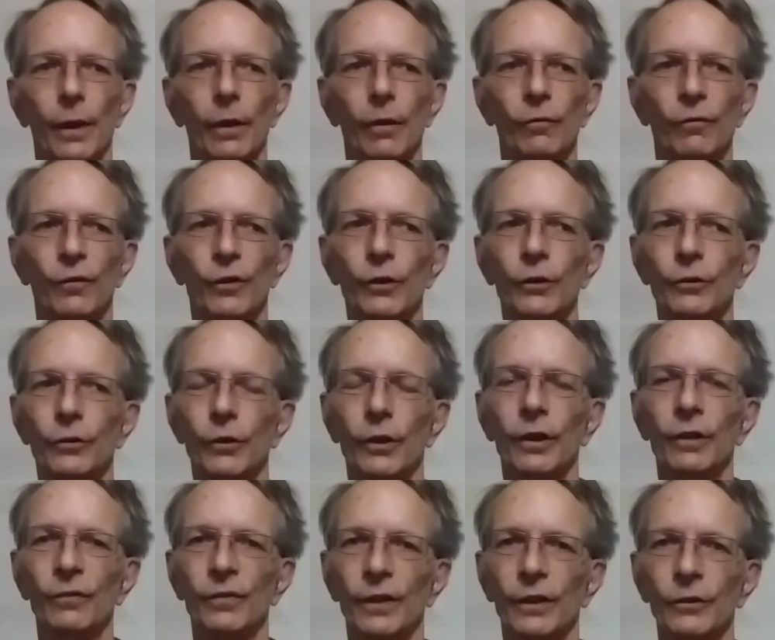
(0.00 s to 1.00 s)
First
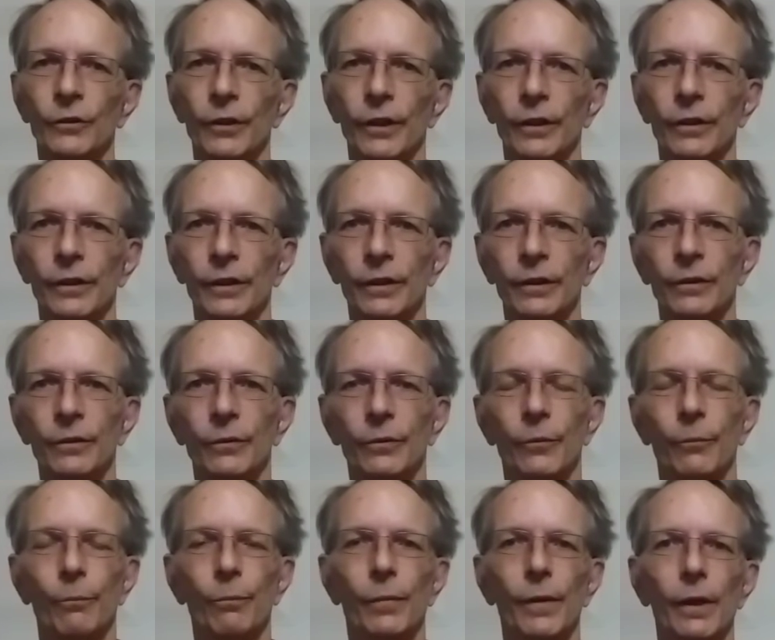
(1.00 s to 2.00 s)
off, I'll tell you,
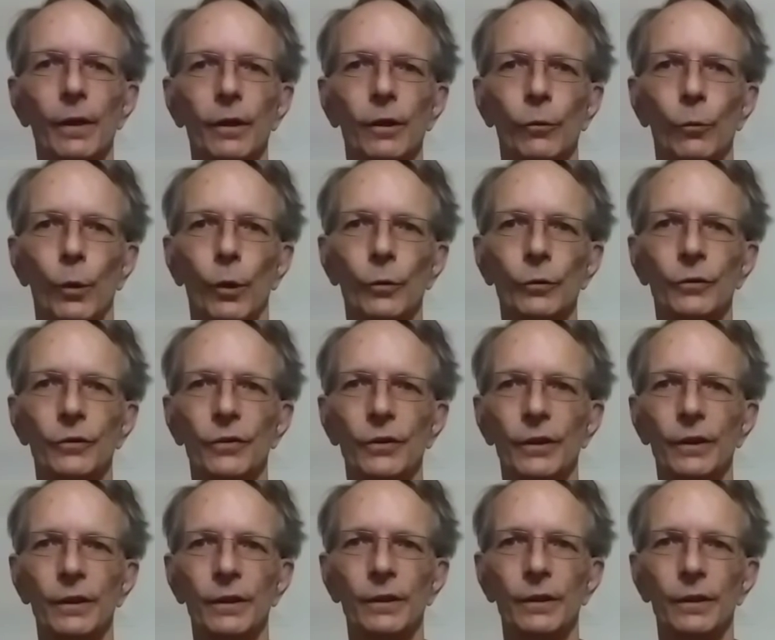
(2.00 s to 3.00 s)
you won't
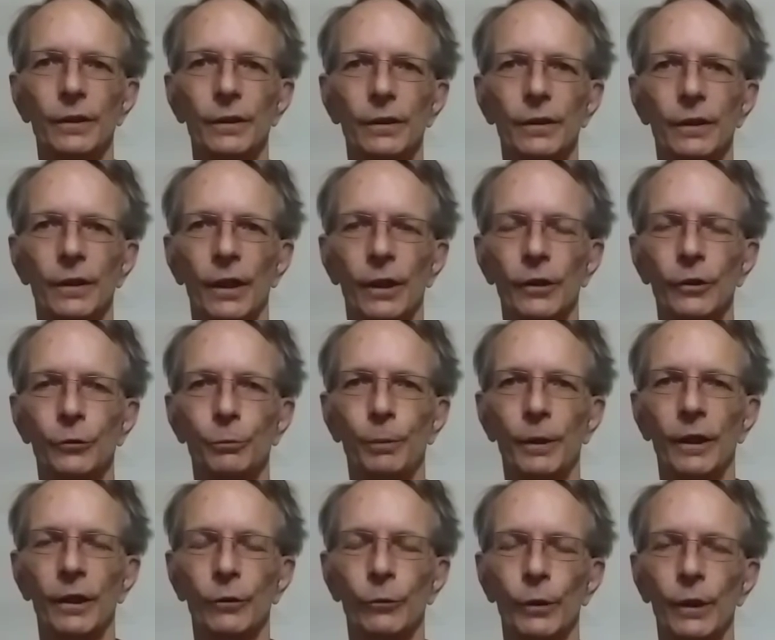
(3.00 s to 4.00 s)
see cars
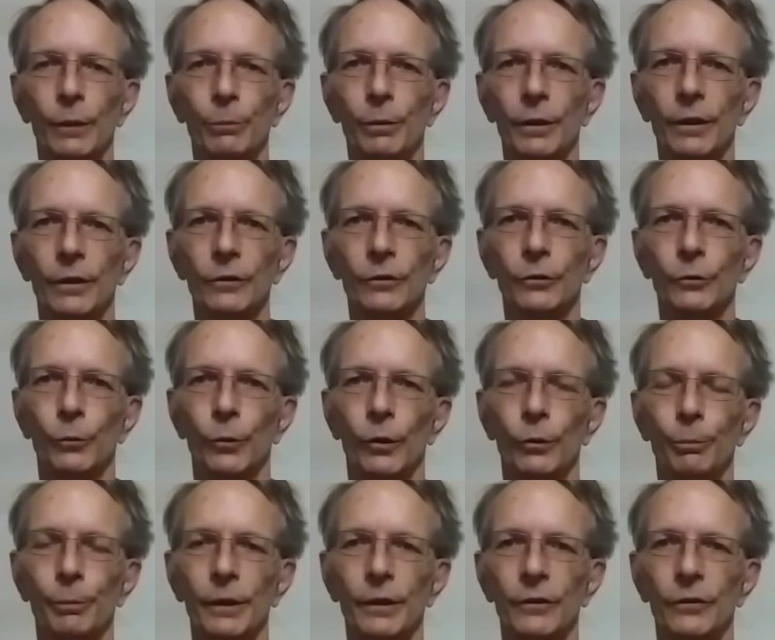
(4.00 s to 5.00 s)
being rebuilt. You
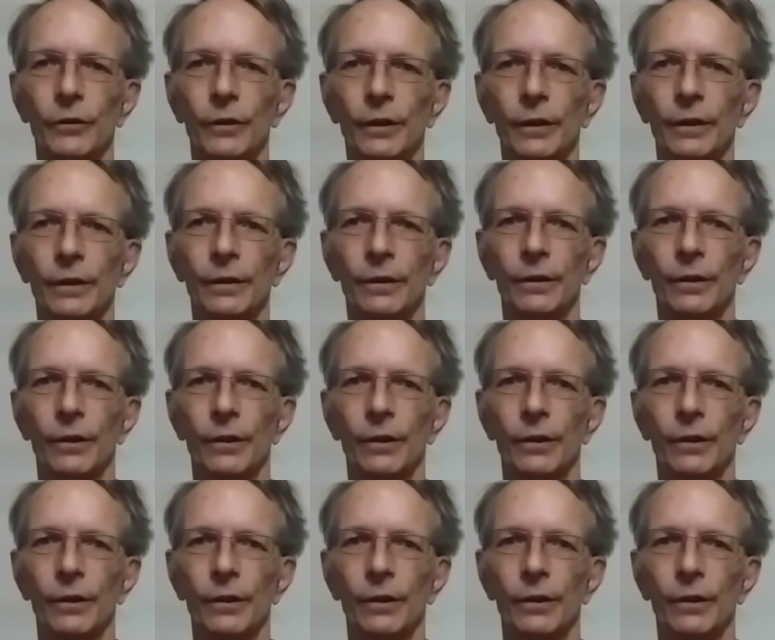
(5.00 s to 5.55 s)
won't be seeing